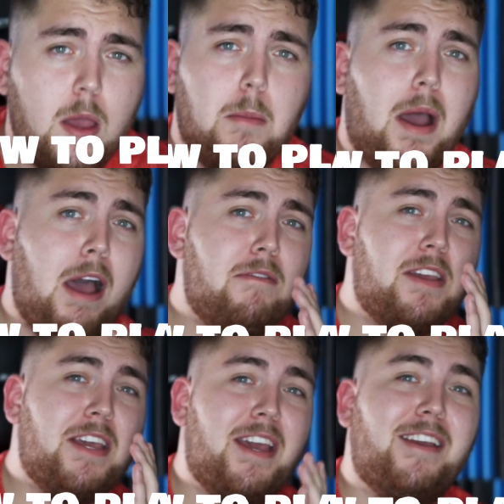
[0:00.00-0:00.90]
By
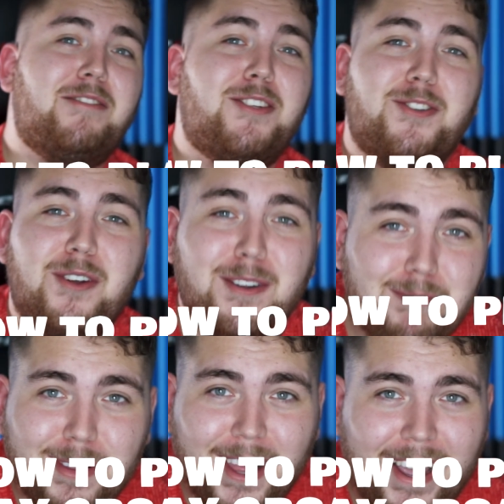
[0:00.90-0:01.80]
having a strict
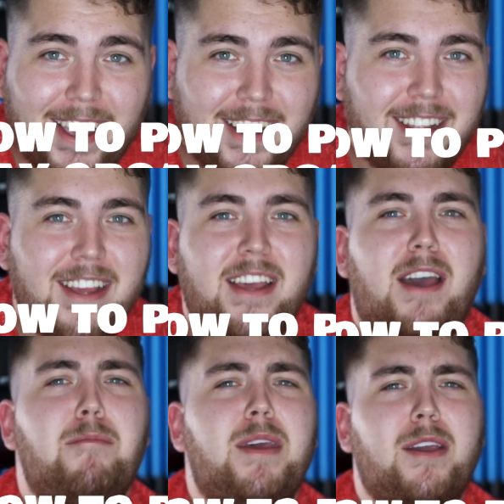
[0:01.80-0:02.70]
plan
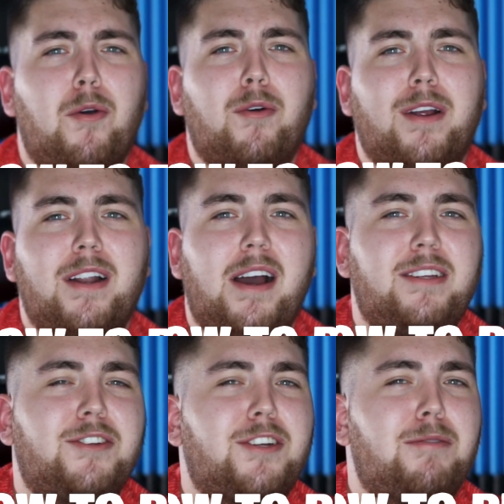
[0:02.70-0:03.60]
and being
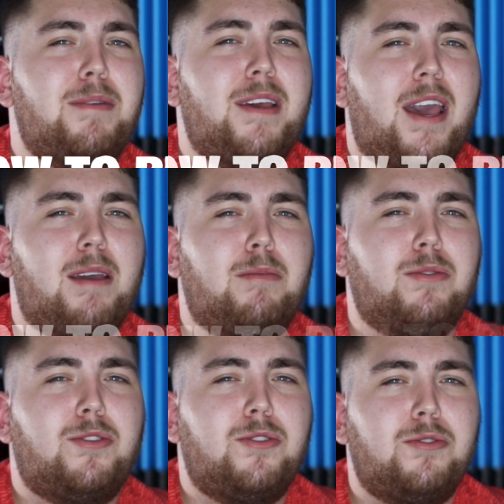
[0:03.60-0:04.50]
organized, you're going to be able
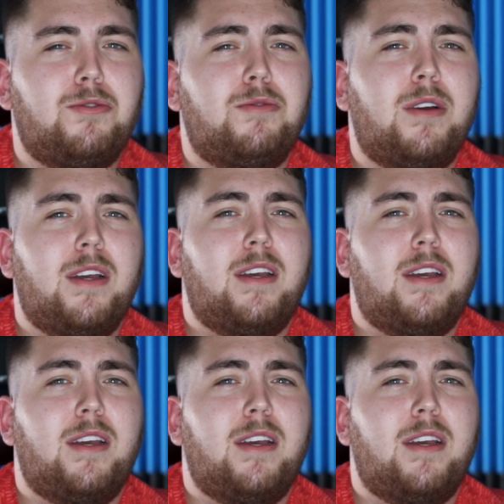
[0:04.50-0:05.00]
to,